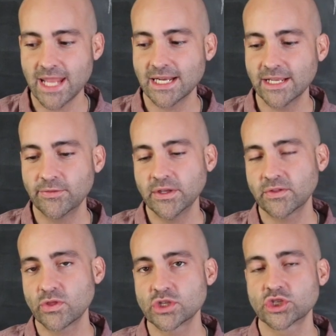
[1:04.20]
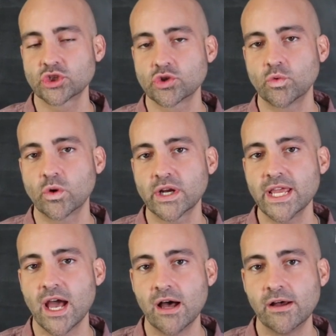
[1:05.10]
And I think the
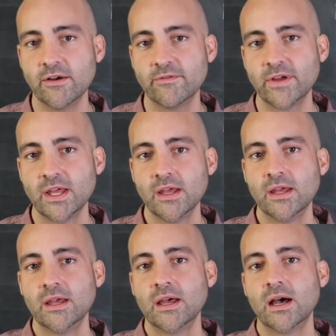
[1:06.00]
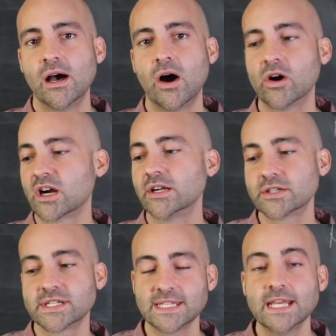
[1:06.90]
story of our
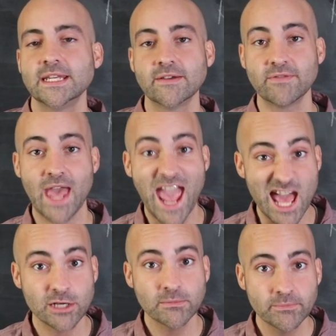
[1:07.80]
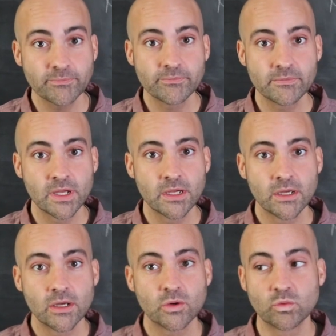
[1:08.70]
understanding of the atom
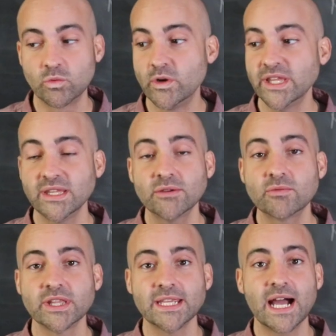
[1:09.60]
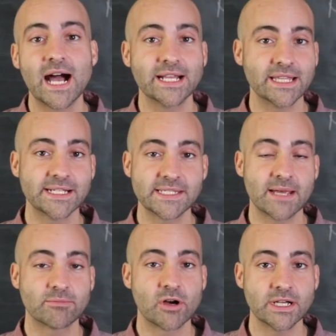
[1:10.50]
really, really highlights
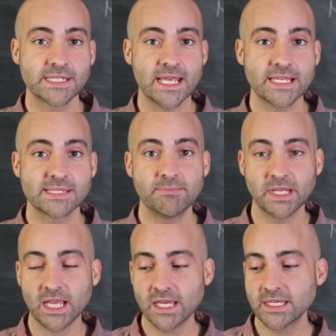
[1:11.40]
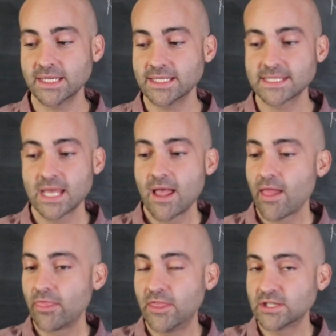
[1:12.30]
that process, because
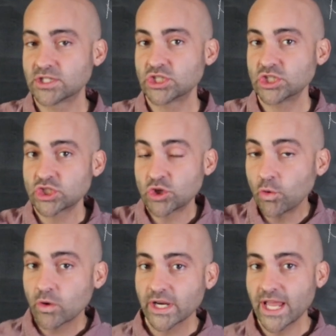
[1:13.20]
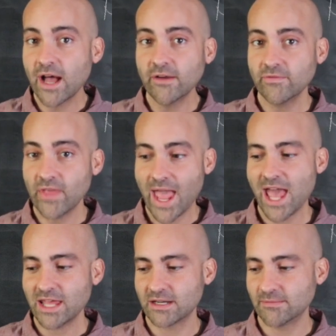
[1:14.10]
the story of the
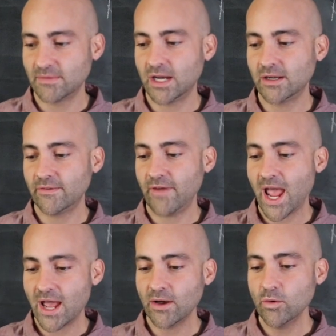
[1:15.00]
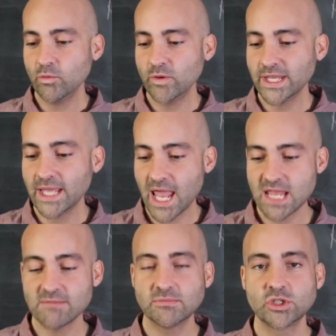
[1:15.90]
atom, of how we
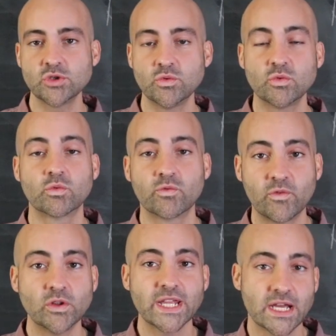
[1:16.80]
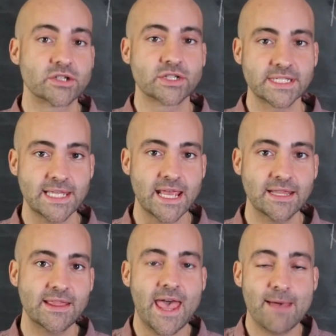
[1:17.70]
came to fully
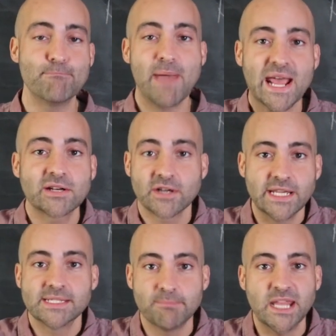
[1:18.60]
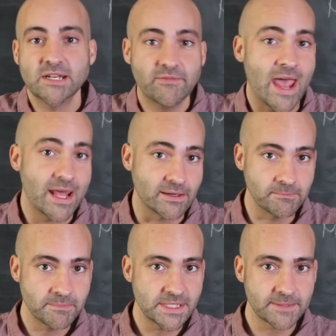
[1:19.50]
understand that matter is made of
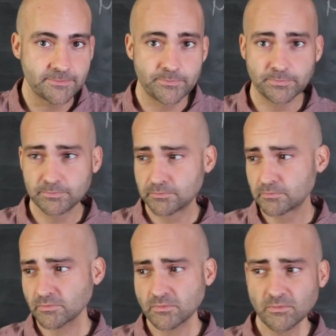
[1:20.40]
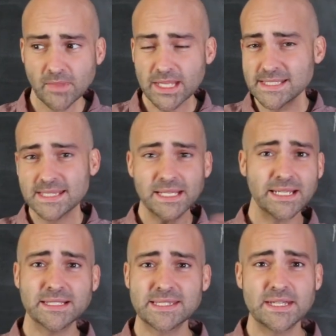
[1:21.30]
atoms, is
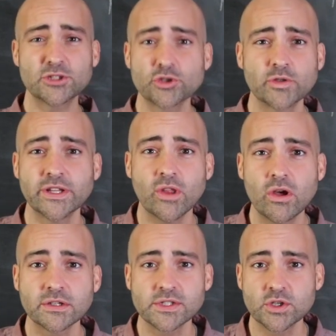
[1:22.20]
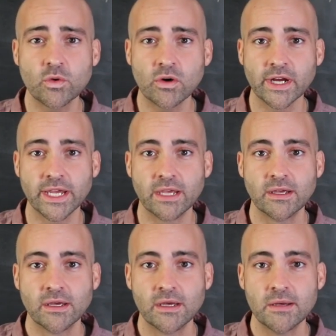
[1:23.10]
like a century-long story,
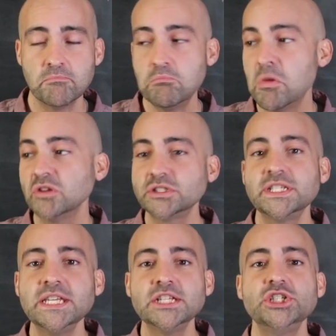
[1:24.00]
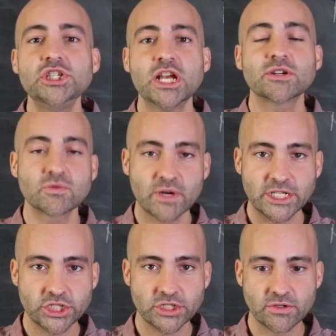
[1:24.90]

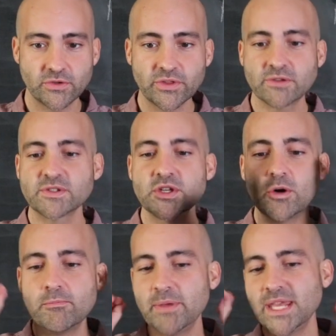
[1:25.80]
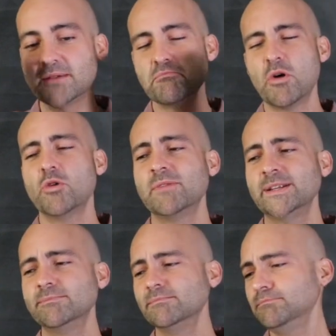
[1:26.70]
multi-generational. There was no big
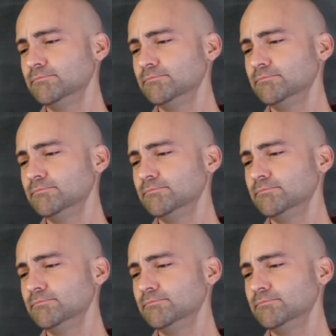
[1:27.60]
moment,